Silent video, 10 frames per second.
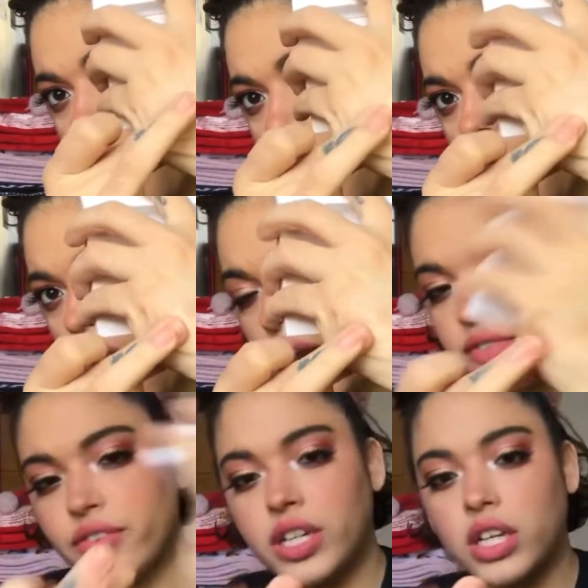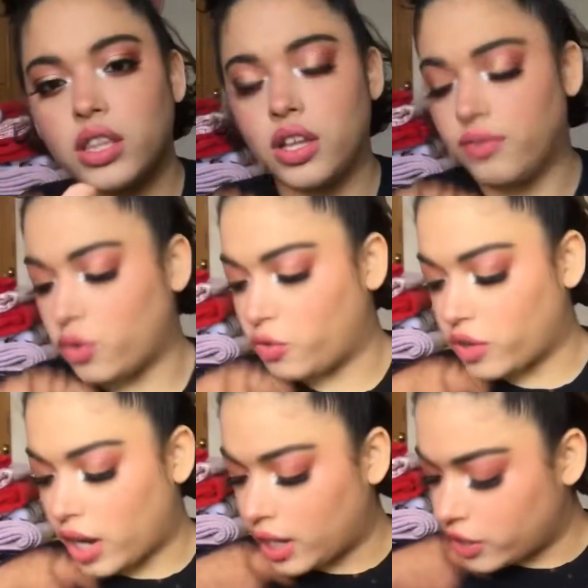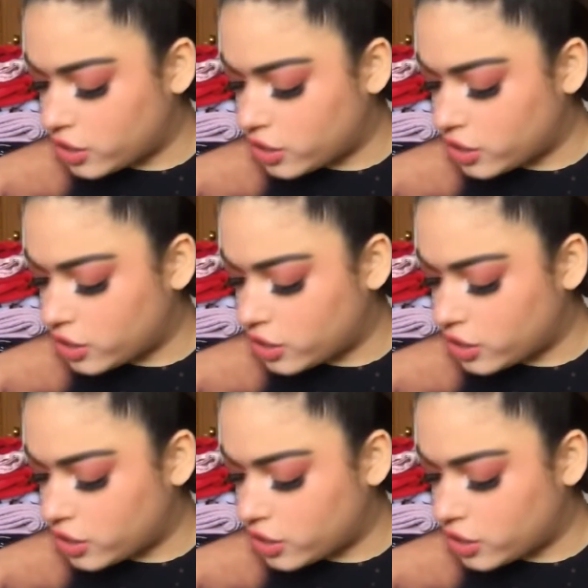I freaking love Ofra highlighters.